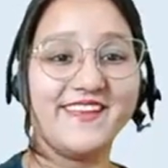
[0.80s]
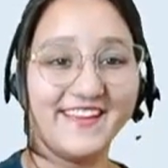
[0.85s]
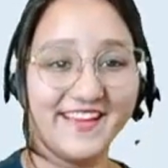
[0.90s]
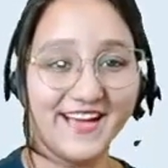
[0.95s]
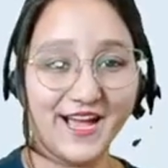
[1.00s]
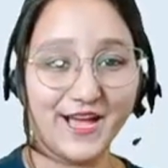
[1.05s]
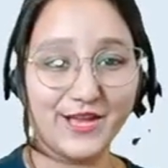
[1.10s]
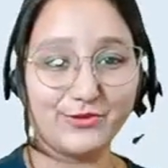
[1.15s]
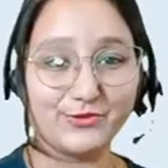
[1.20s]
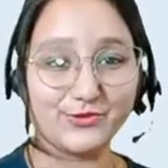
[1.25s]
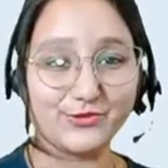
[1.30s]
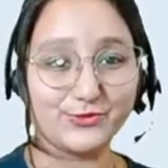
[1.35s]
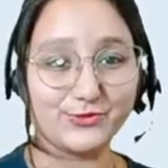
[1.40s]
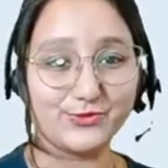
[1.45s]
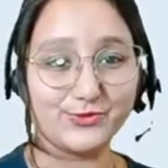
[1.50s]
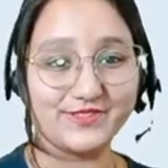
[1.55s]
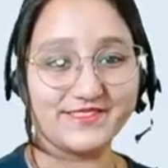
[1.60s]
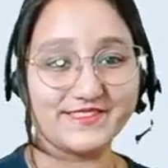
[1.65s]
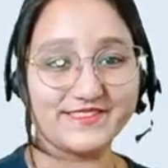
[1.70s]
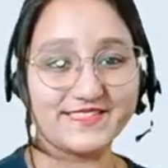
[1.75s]
Hello
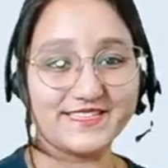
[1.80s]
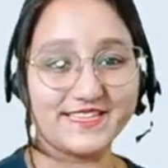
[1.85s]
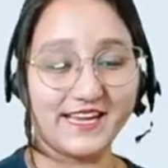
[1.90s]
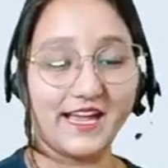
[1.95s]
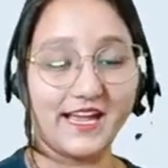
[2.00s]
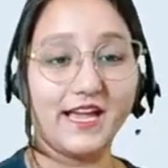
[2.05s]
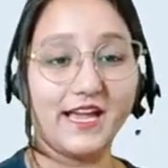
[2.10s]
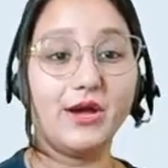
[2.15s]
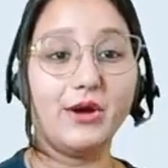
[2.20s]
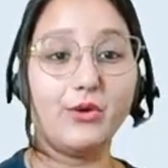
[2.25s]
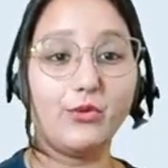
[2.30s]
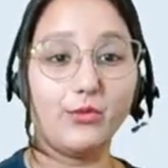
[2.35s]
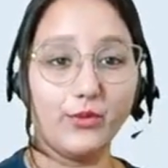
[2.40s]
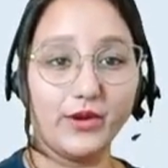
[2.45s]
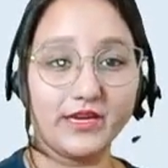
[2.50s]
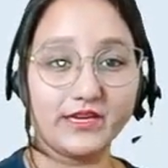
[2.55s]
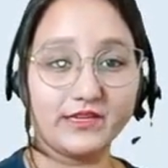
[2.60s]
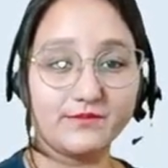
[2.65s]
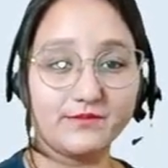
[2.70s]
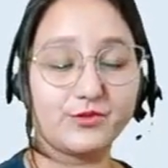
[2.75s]
students,
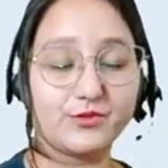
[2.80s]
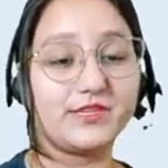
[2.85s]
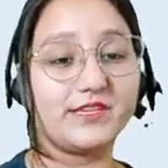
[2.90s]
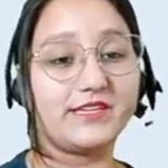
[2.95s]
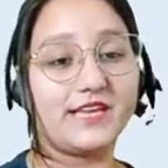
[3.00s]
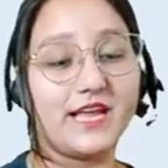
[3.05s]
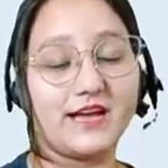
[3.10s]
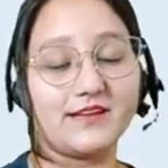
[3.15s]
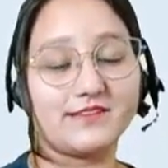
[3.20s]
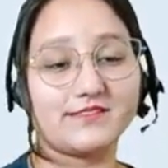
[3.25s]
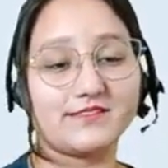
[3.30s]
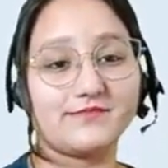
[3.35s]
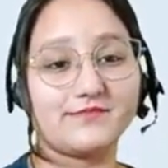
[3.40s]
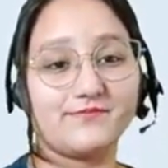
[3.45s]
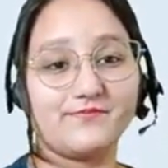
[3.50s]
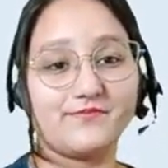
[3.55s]
welcome to the class.